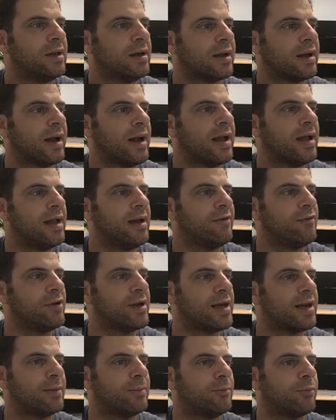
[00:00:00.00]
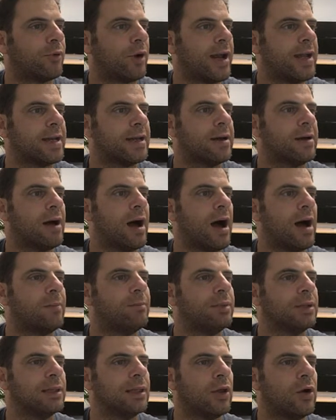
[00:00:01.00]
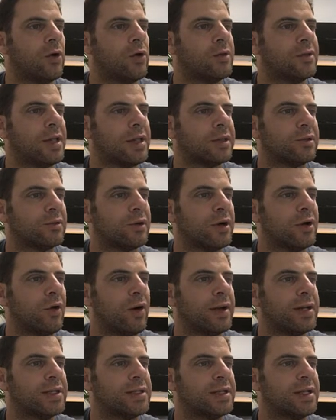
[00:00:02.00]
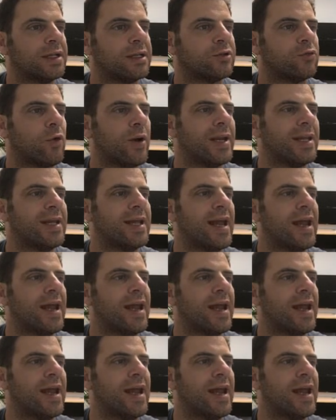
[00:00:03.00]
Okay, if we get a break below that sort of 96.20